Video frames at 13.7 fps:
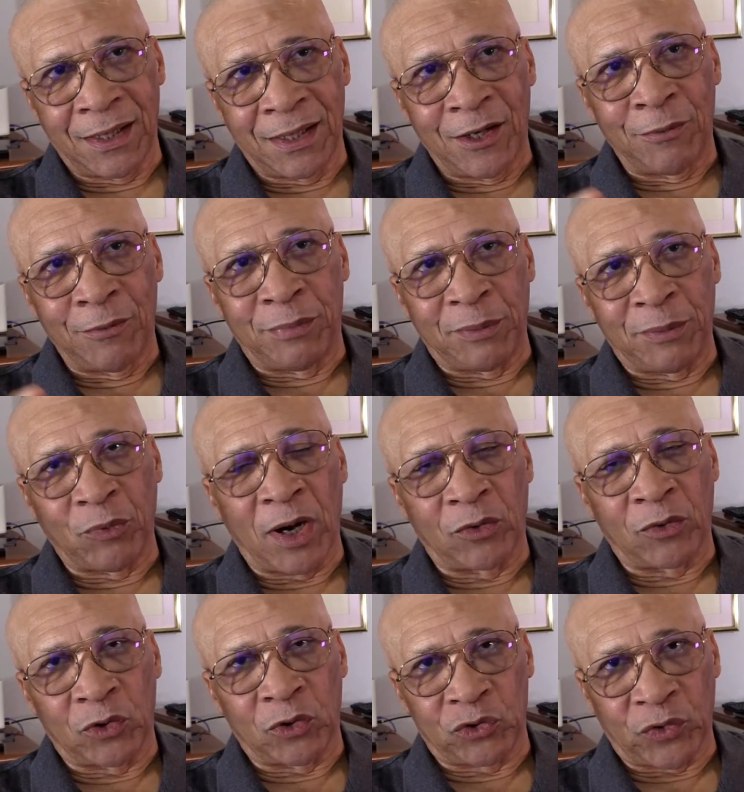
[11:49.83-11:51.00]
people are
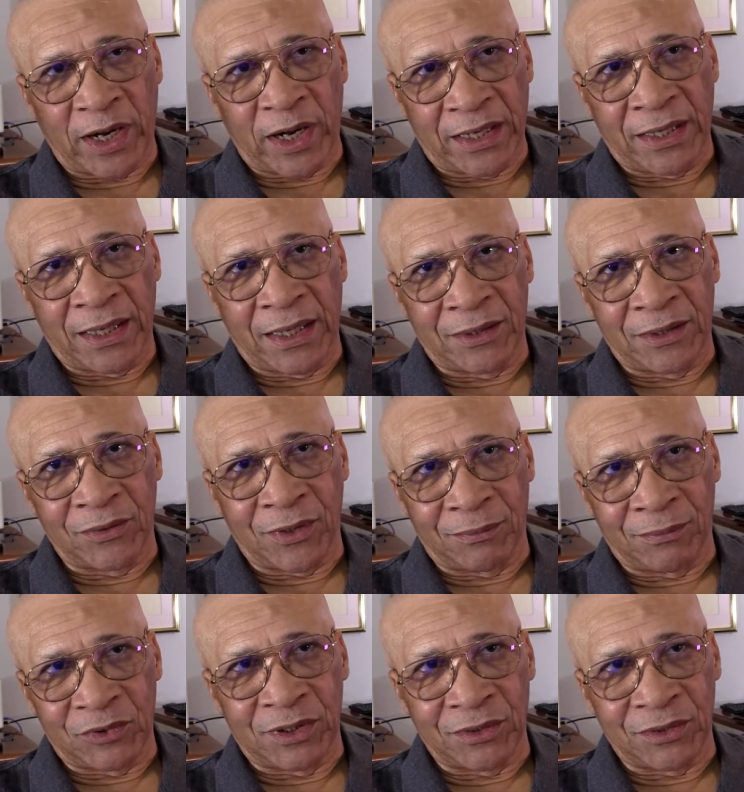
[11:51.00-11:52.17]
going to try again to come to
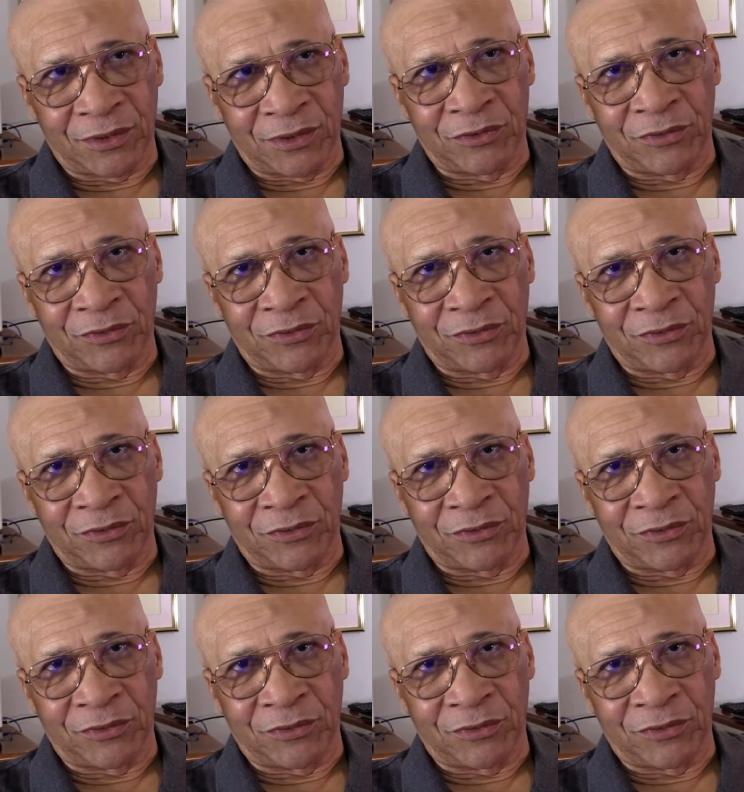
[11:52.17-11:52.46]
this country.